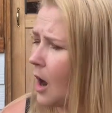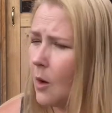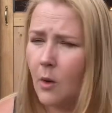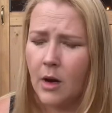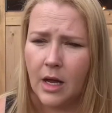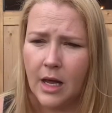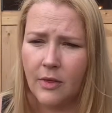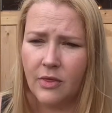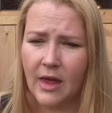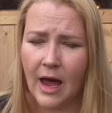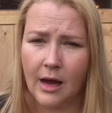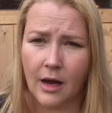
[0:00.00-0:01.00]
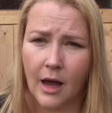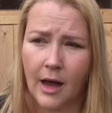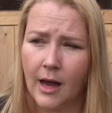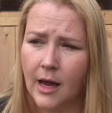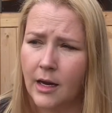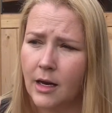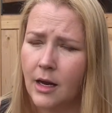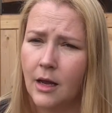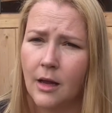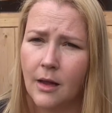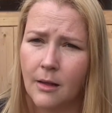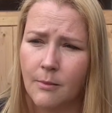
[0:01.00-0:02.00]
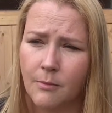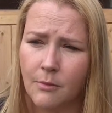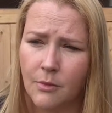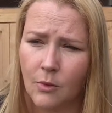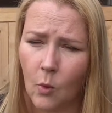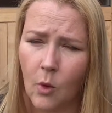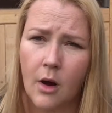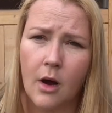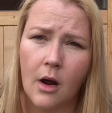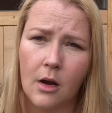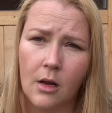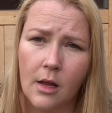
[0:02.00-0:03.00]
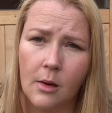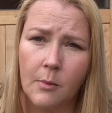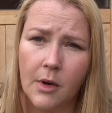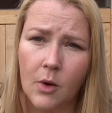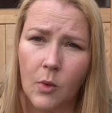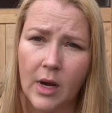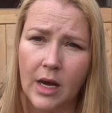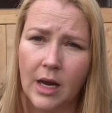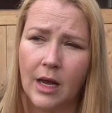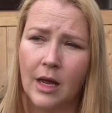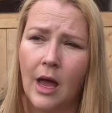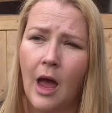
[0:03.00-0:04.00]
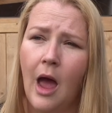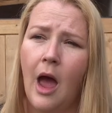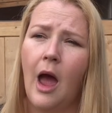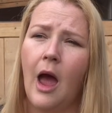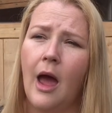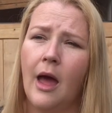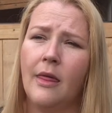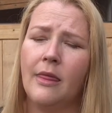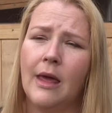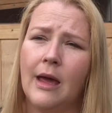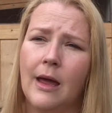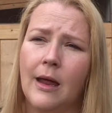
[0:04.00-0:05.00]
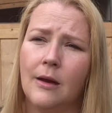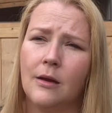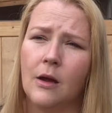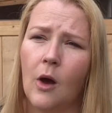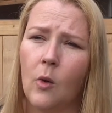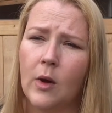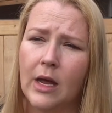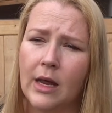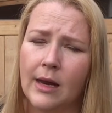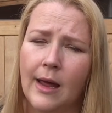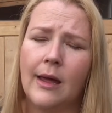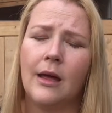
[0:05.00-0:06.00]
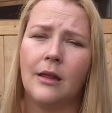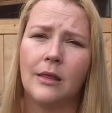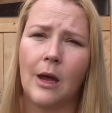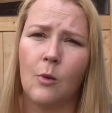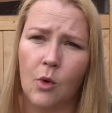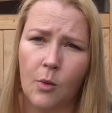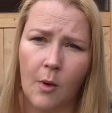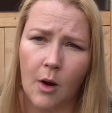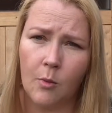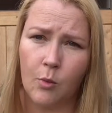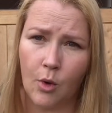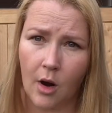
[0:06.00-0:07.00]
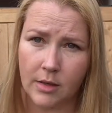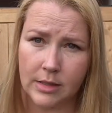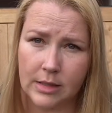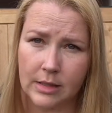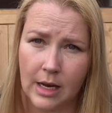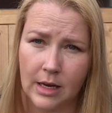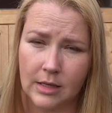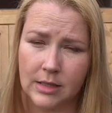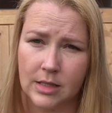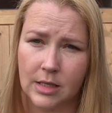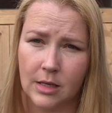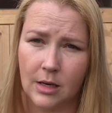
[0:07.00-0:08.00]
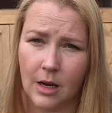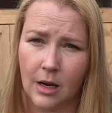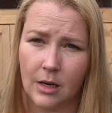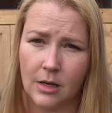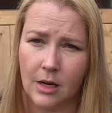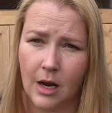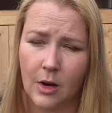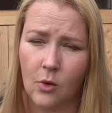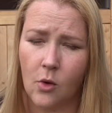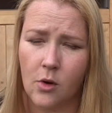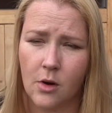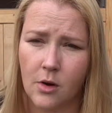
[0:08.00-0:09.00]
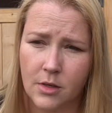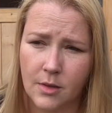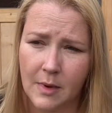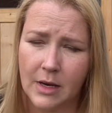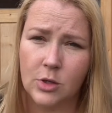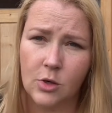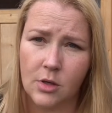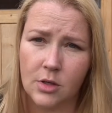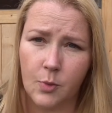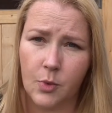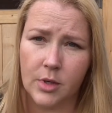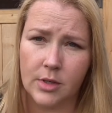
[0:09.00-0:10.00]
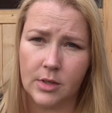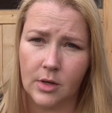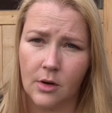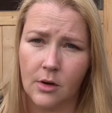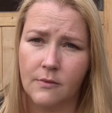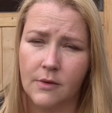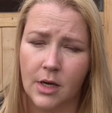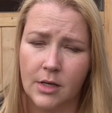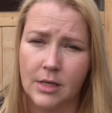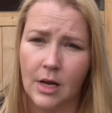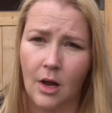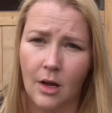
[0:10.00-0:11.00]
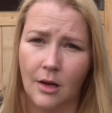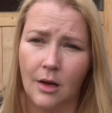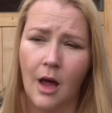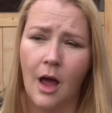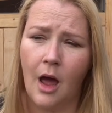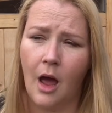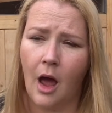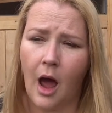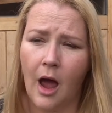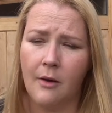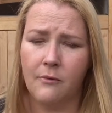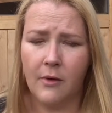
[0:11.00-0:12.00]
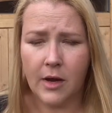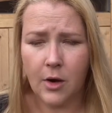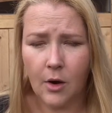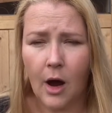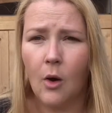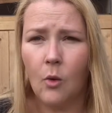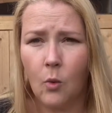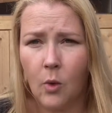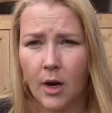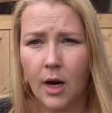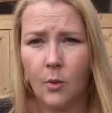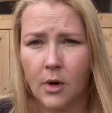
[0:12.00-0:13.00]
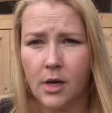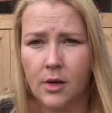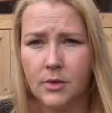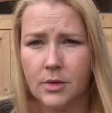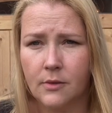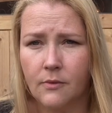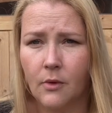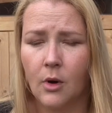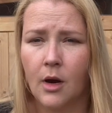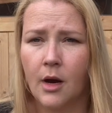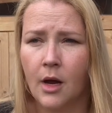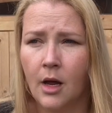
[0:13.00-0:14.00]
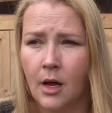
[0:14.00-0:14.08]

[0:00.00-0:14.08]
I want to get that cut, work on a little bit of weeding, and then go in and get that rhubarb processed in order to make sure it's preserved until I figure out what I want to use it for